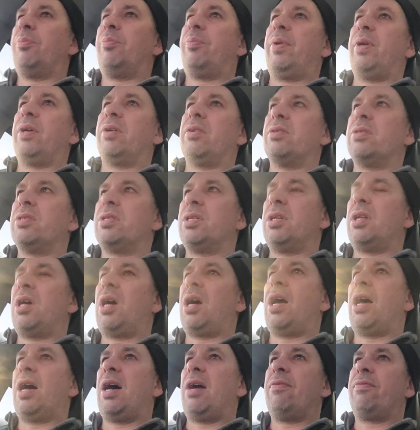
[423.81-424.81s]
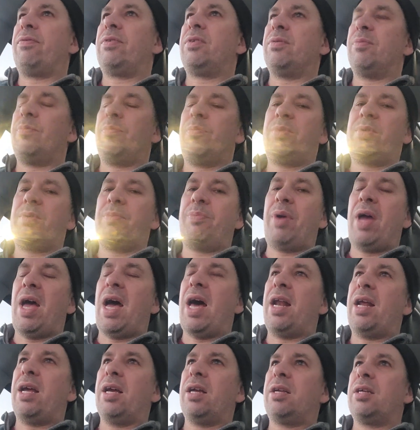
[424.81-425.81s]
bills and not have to, to
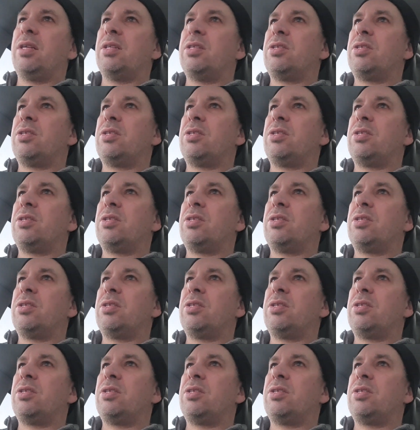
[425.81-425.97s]
panic.